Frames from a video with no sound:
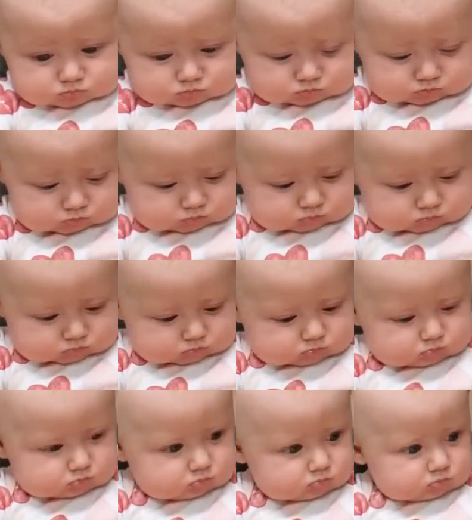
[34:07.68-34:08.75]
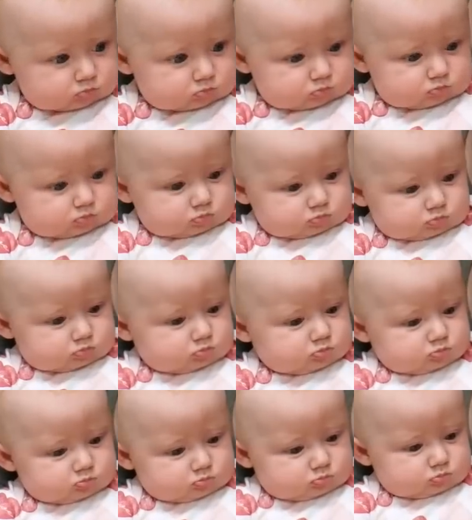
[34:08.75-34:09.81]

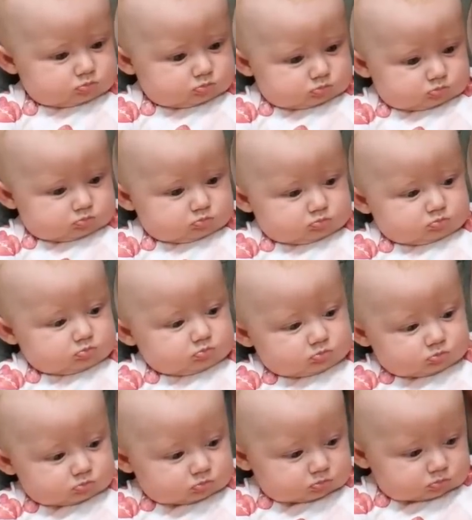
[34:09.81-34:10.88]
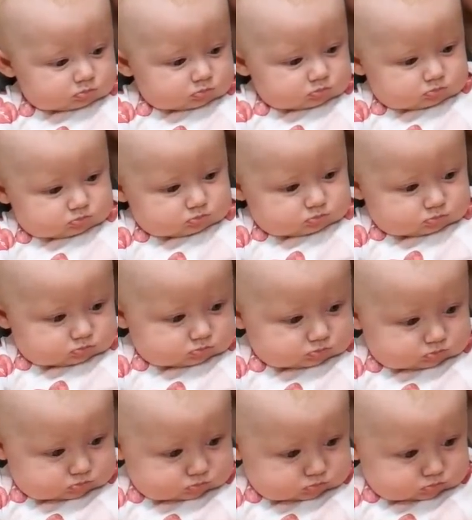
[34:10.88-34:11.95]

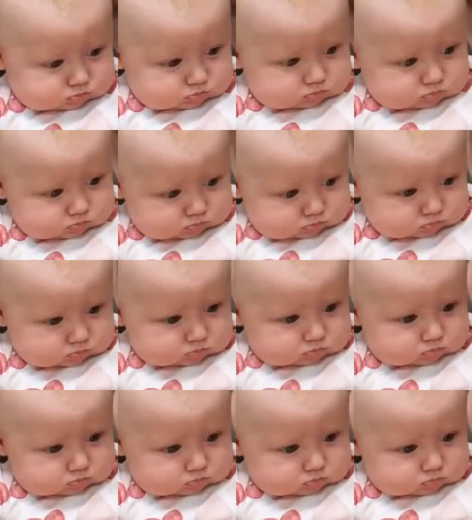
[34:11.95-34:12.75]
The person shown says nothing.